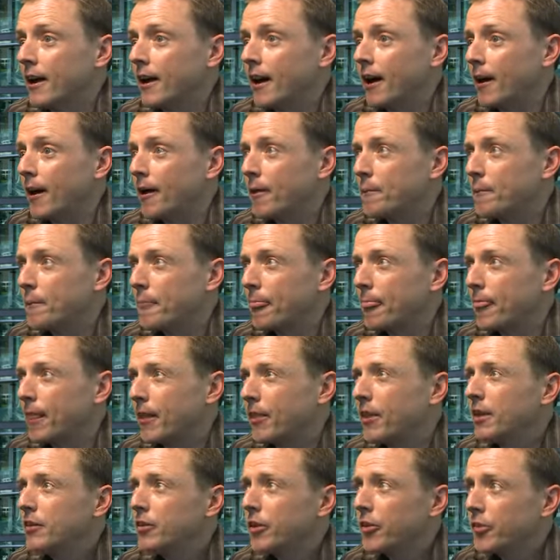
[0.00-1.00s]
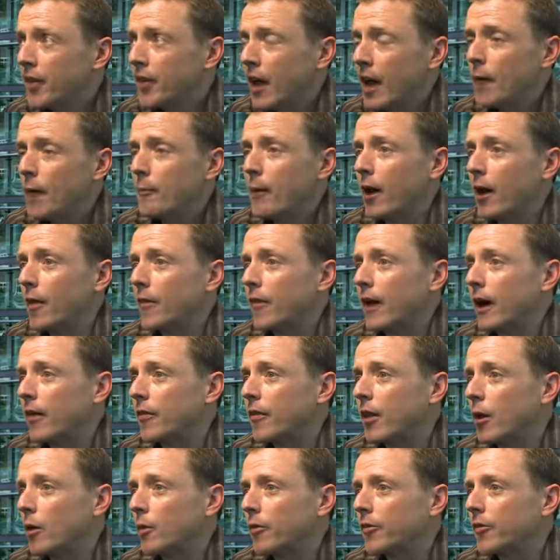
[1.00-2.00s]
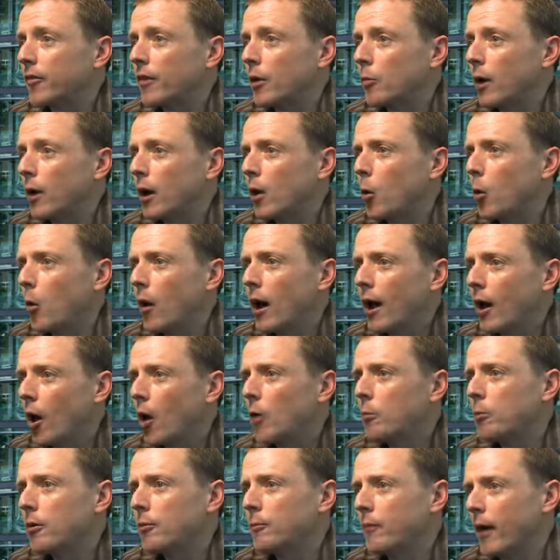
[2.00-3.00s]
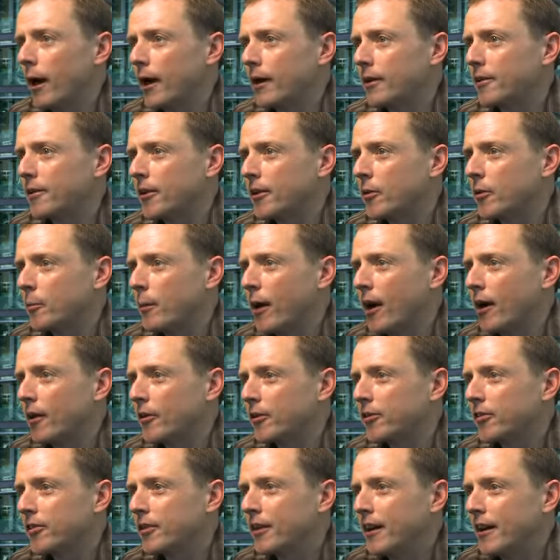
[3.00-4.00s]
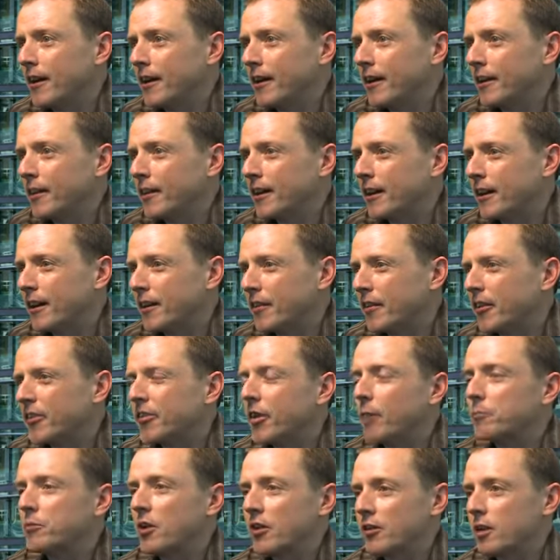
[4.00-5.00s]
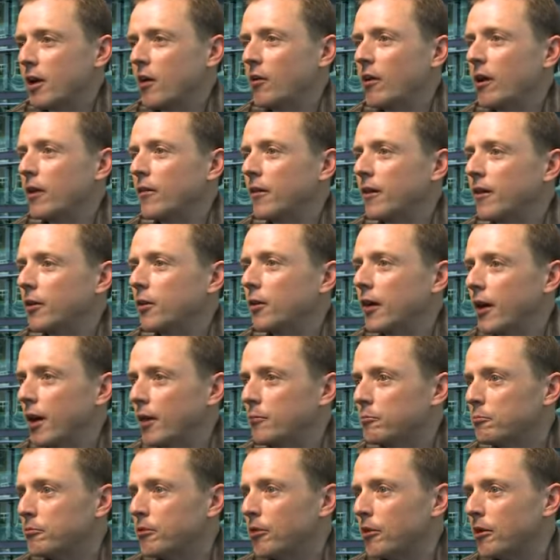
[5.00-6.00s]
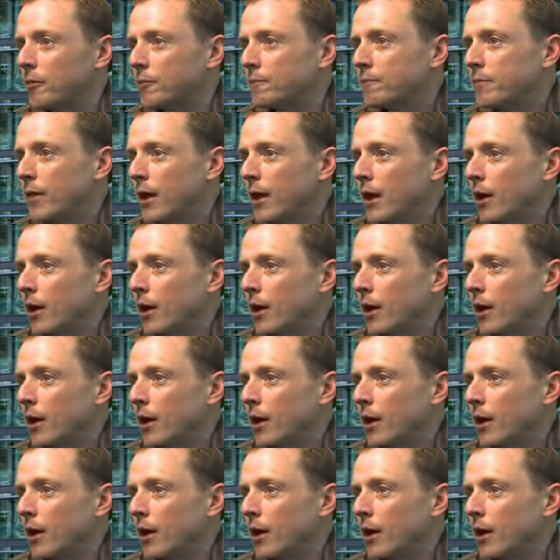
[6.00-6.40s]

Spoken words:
The thing to say about that, though, is that we're quite open-minded about the subject area that you come from.